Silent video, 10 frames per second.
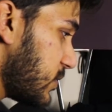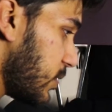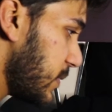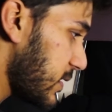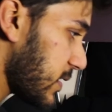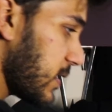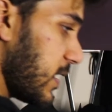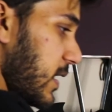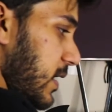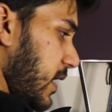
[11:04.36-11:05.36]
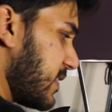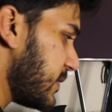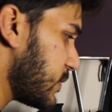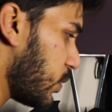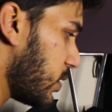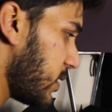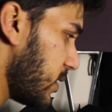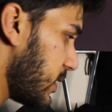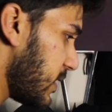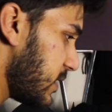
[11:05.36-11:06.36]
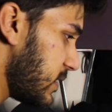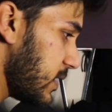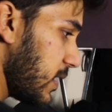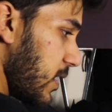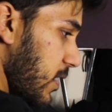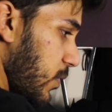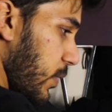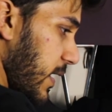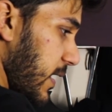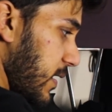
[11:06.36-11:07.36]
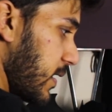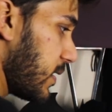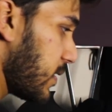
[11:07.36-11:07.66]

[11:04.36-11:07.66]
Do you know what I mean? Like, I think there was one earlier I did where,